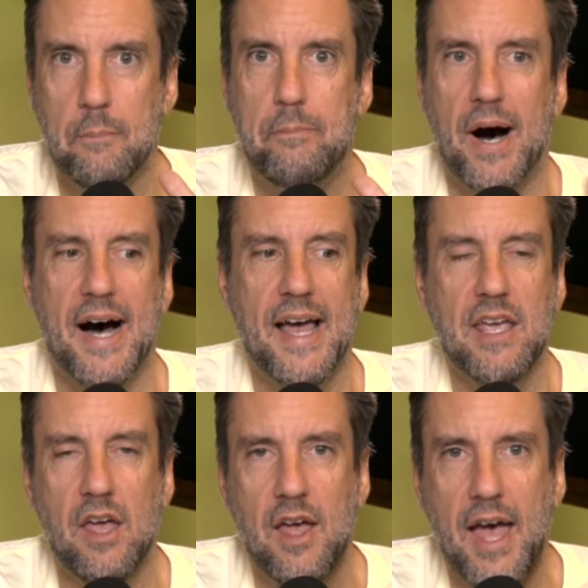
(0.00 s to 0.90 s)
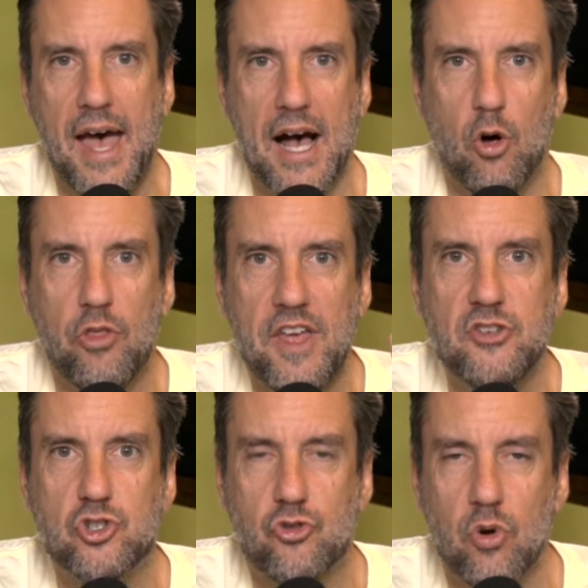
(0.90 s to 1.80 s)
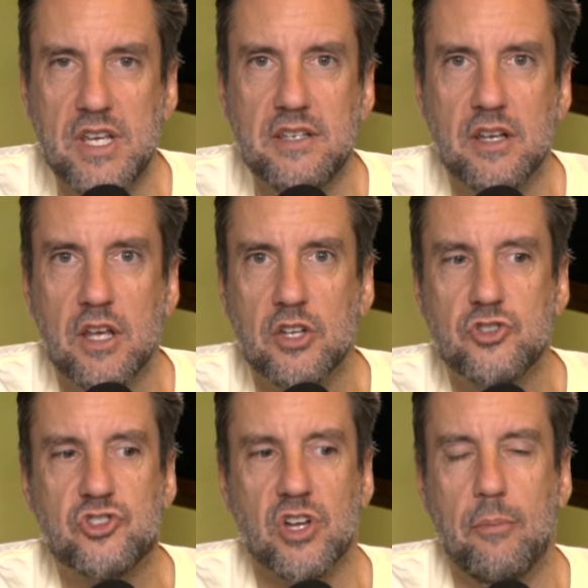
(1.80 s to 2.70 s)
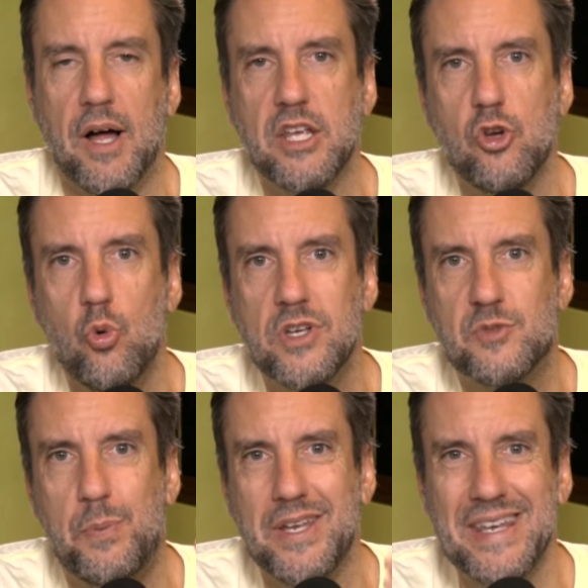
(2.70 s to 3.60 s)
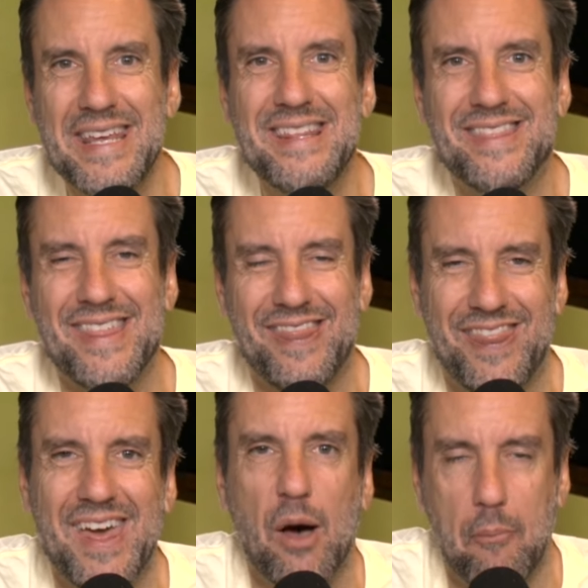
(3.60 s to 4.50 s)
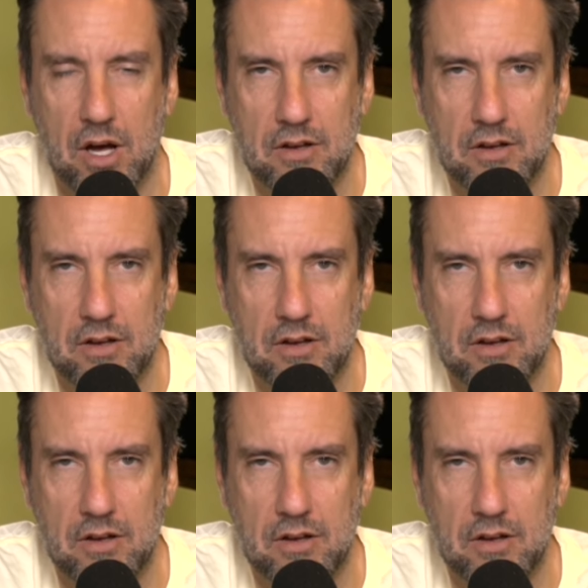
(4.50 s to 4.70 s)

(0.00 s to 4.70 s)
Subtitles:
by how they treat somebody who is beneath them